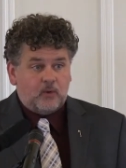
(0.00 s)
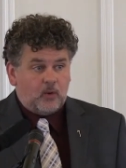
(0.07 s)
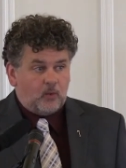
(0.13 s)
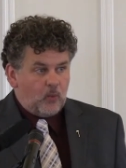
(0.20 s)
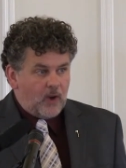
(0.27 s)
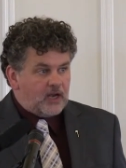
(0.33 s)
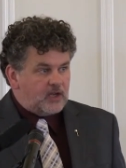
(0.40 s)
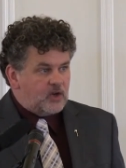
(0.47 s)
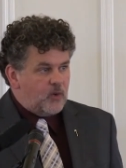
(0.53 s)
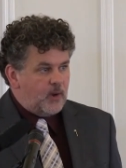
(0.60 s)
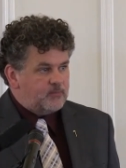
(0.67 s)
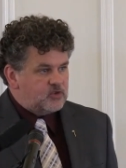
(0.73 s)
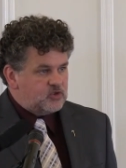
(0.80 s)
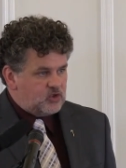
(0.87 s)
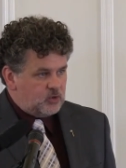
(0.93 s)
We're well
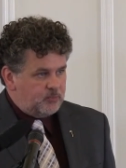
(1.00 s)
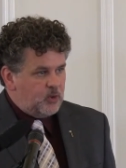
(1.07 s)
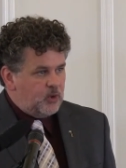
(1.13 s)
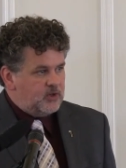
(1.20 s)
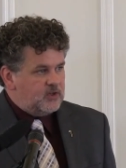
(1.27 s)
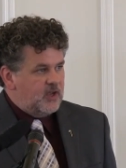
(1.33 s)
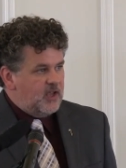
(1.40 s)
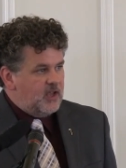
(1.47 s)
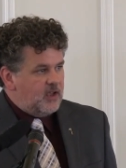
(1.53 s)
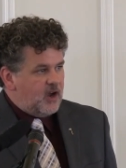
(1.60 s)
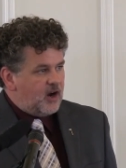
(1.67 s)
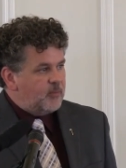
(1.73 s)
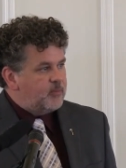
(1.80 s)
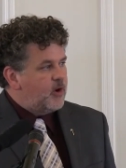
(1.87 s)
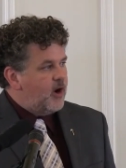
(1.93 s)
equipped to put
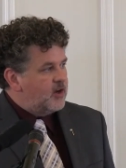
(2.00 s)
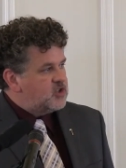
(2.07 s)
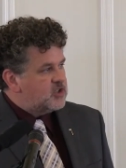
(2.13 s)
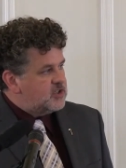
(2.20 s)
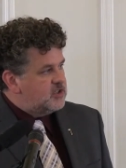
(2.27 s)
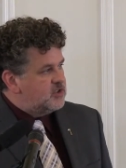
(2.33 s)
our project